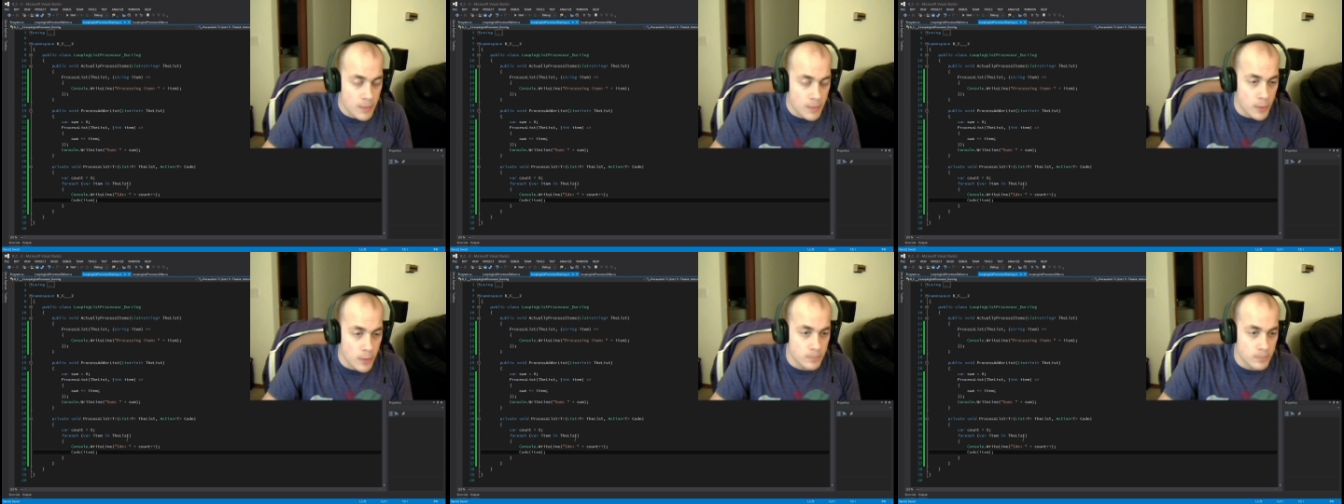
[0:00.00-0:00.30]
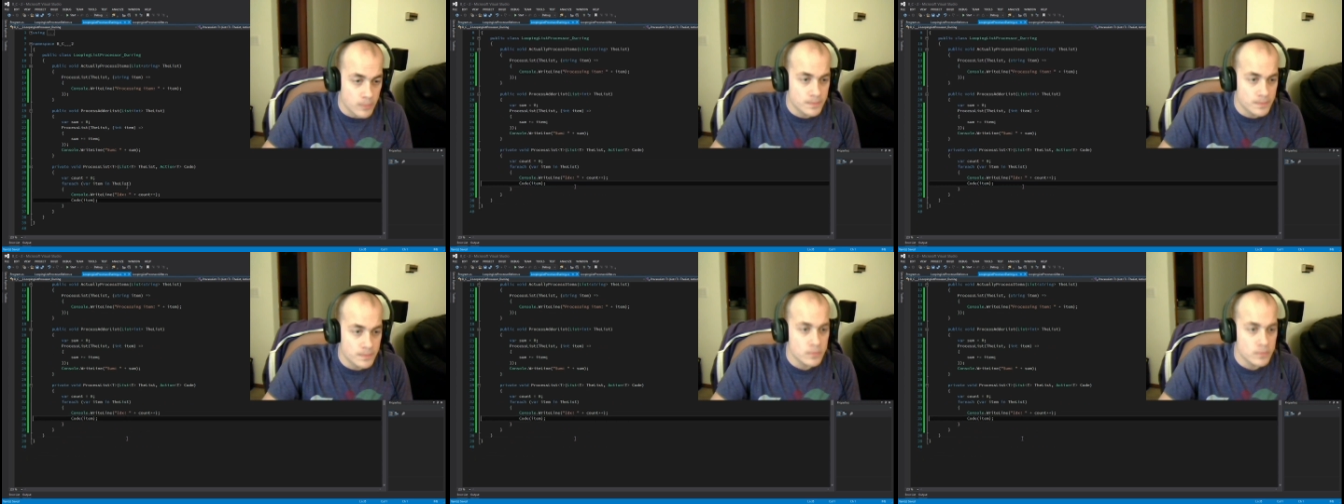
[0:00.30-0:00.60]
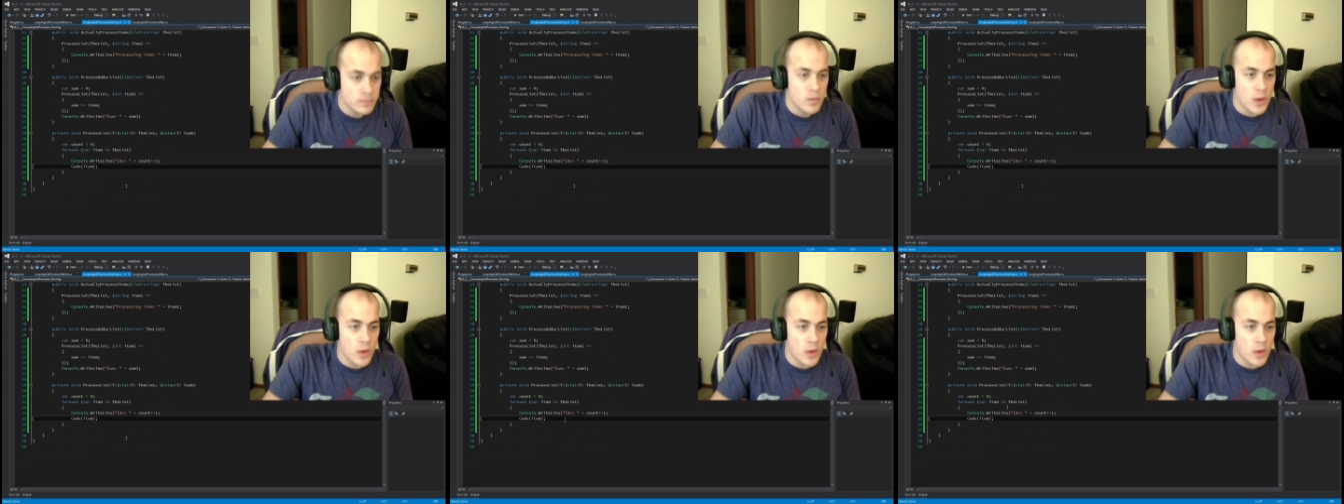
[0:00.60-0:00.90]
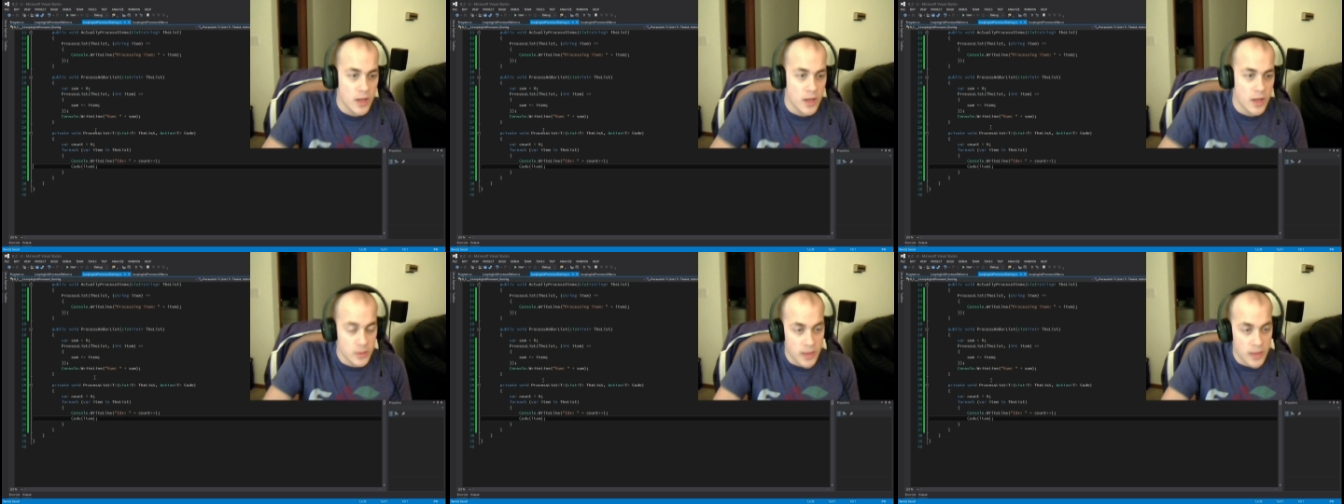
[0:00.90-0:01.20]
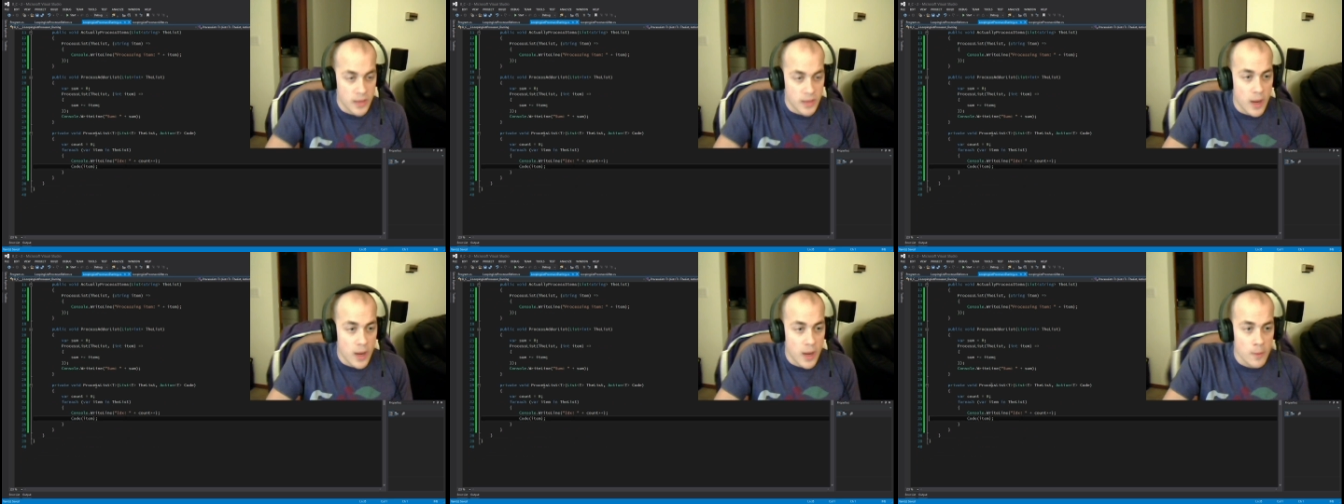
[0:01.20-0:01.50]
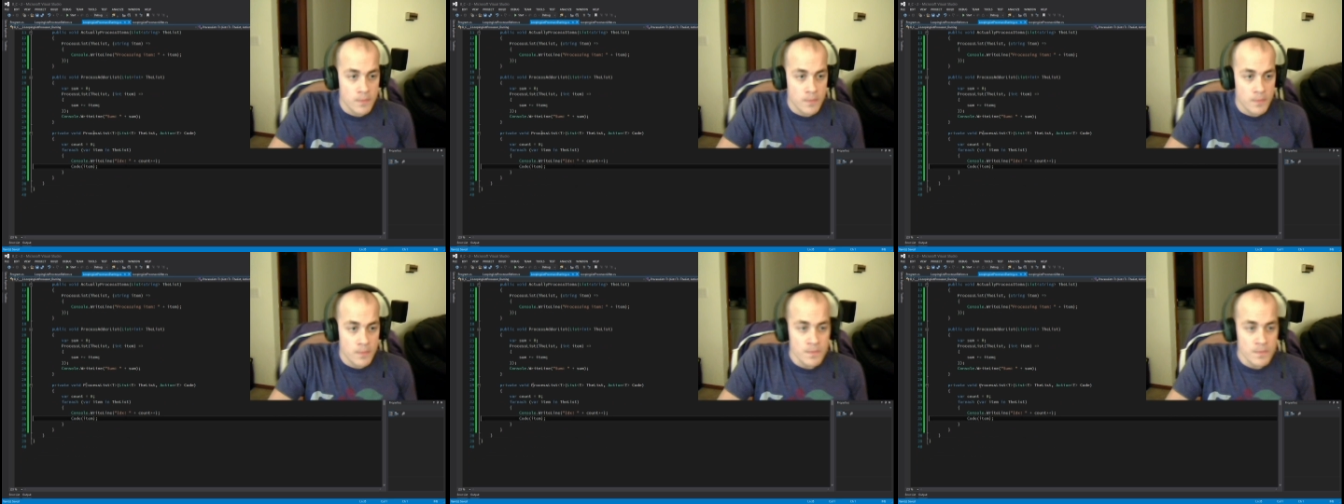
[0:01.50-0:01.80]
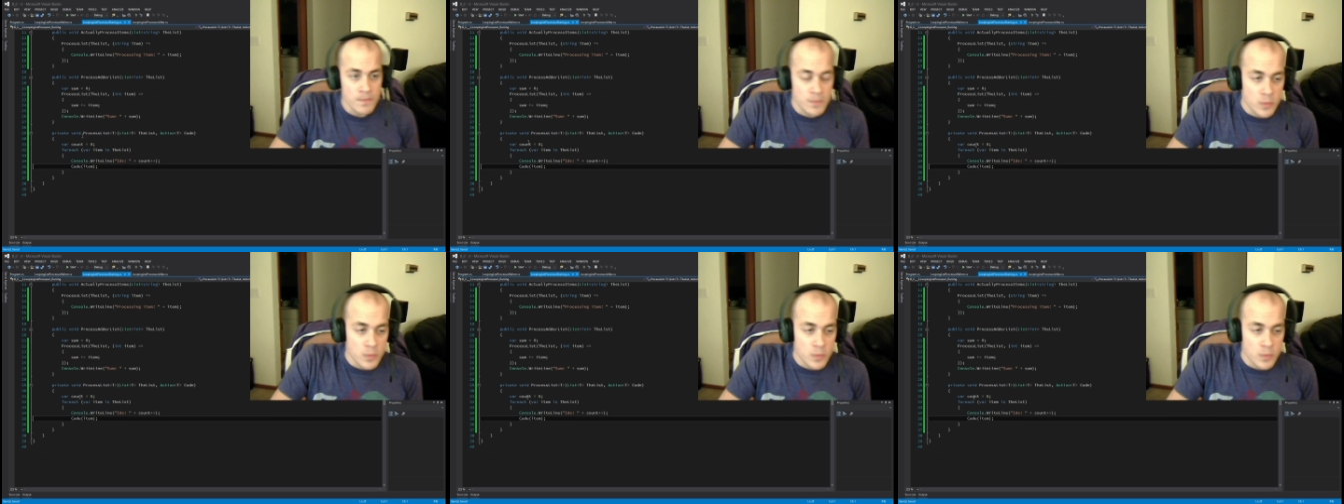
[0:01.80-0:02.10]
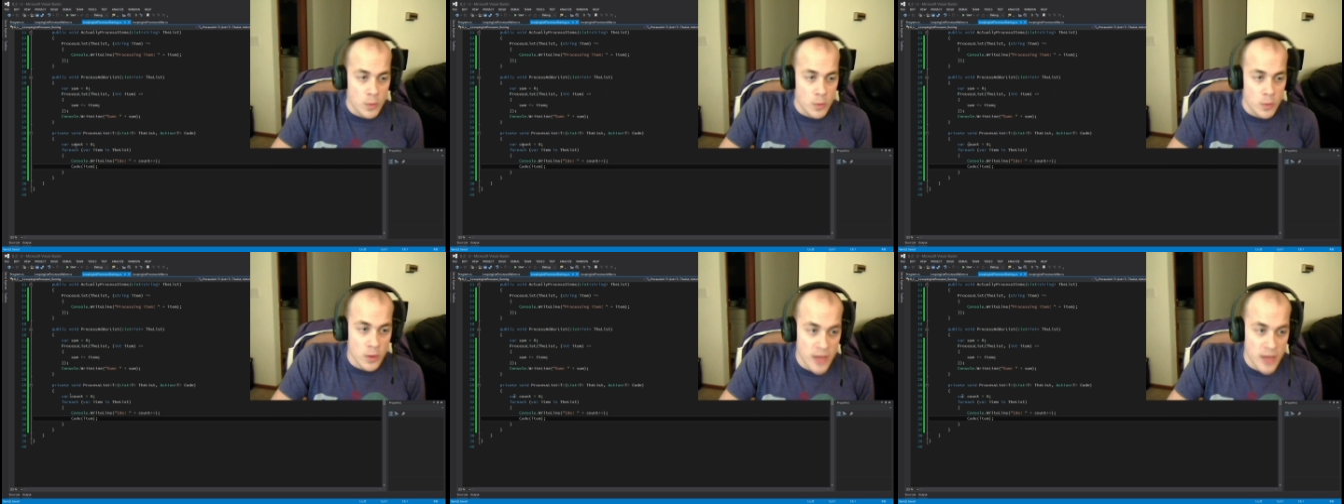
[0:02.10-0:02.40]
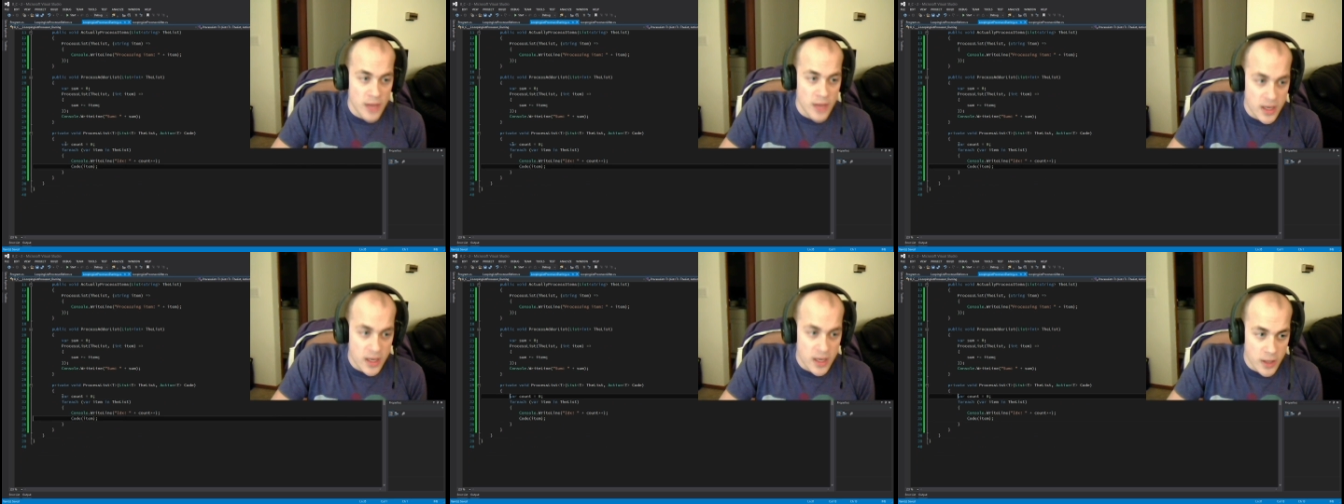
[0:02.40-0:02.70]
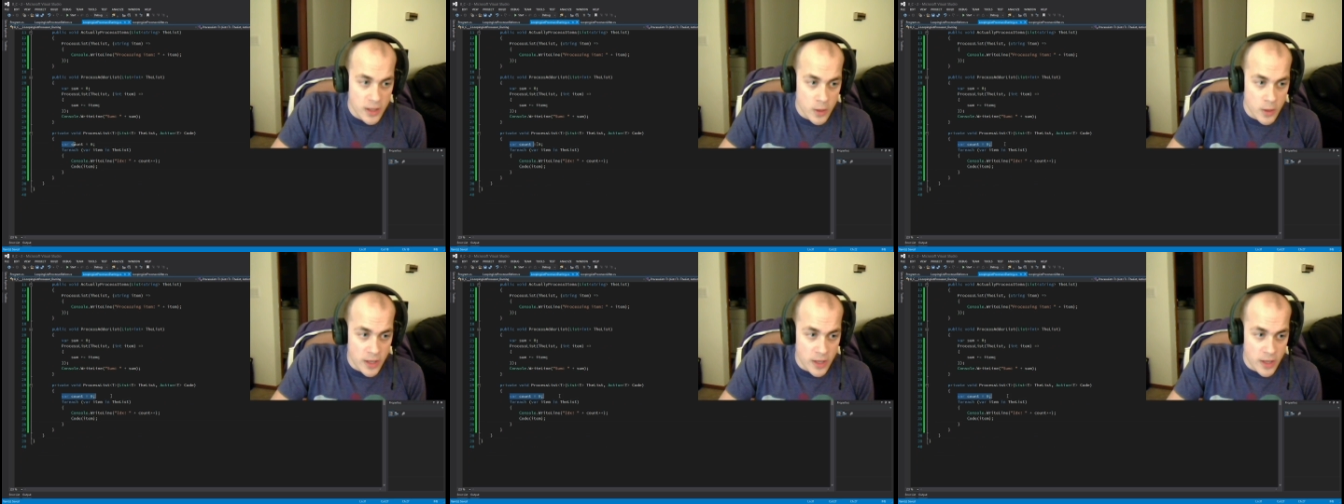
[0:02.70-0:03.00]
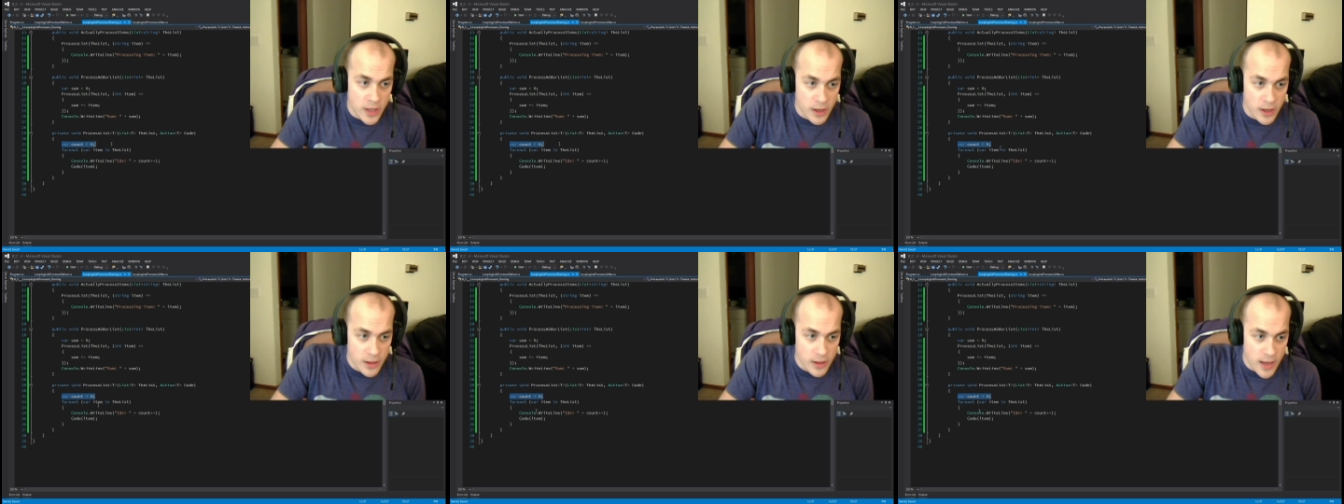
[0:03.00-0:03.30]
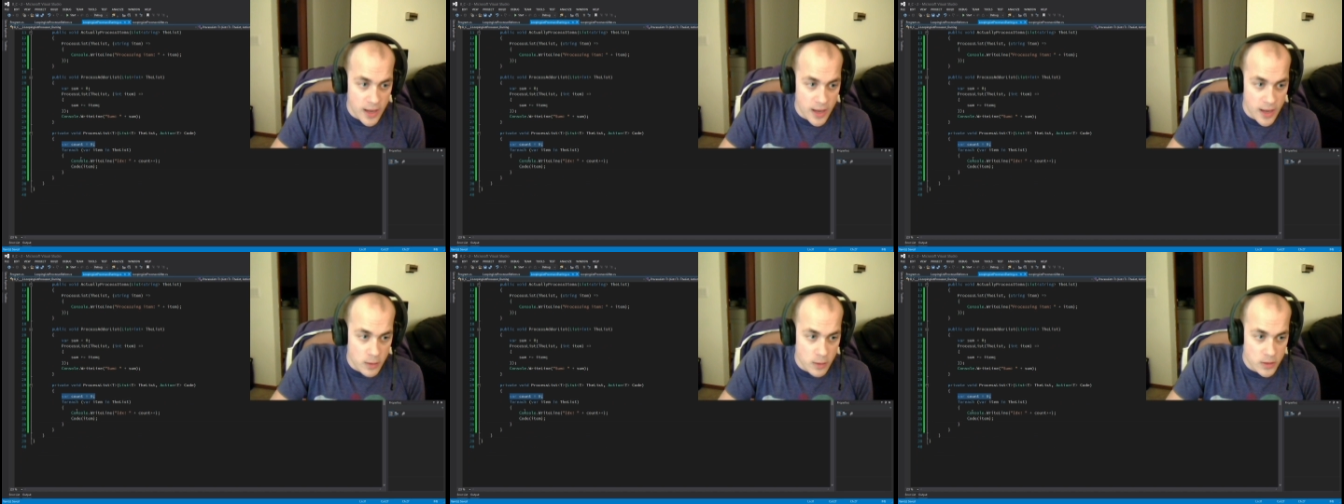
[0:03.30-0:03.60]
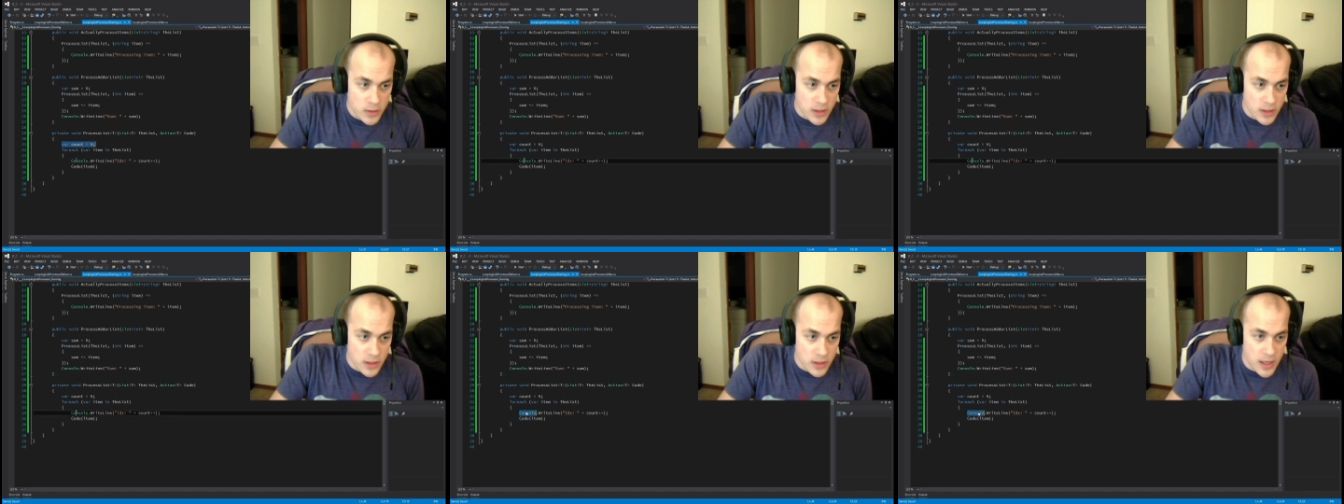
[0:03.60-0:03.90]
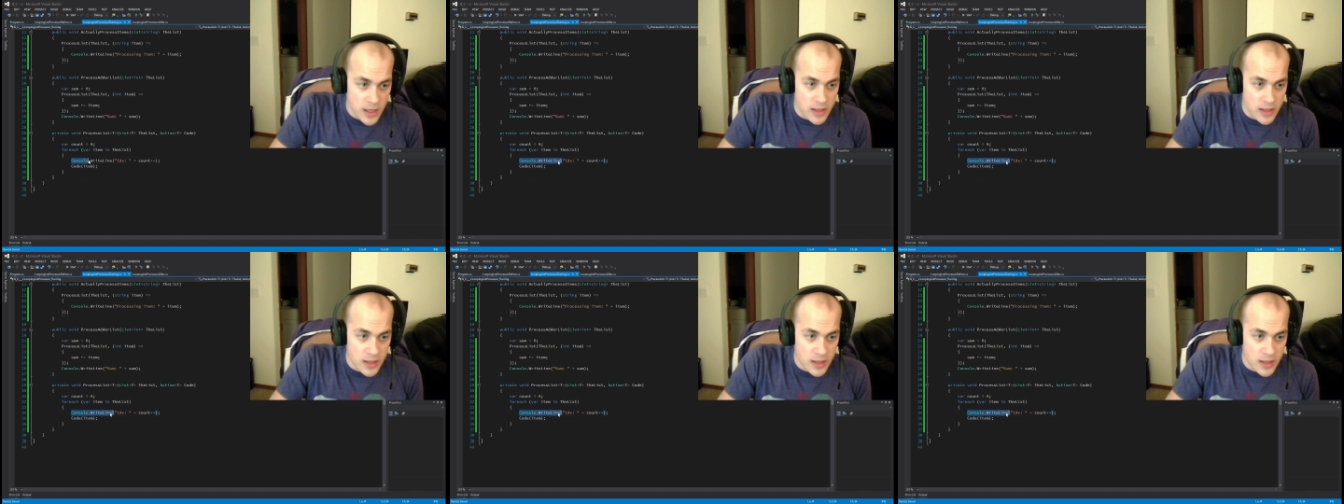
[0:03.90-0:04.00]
Boom. Okay, so now we only added the code here, count,